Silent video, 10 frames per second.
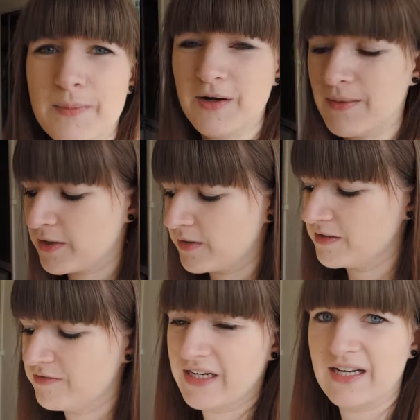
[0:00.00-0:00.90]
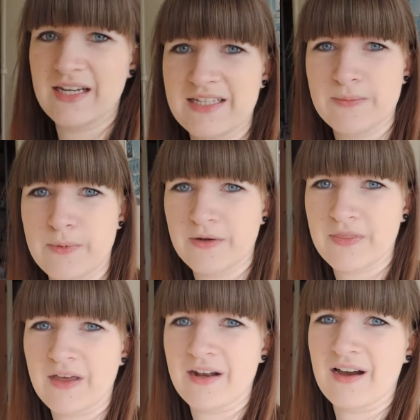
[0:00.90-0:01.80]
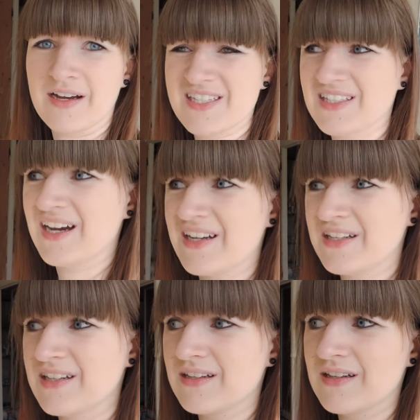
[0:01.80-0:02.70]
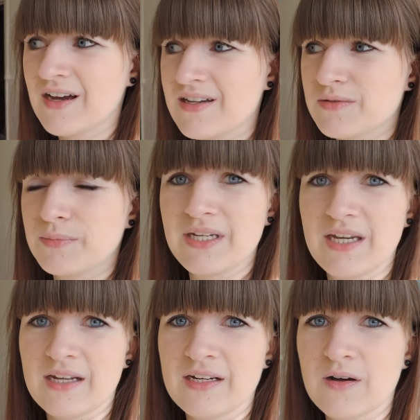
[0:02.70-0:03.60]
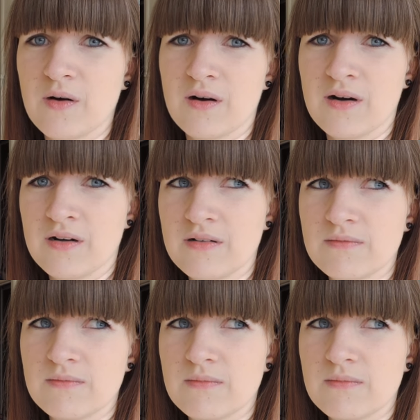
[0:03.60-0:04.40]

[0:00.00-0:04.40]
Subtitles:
The book I'm currently reading is a book that I started last weekend or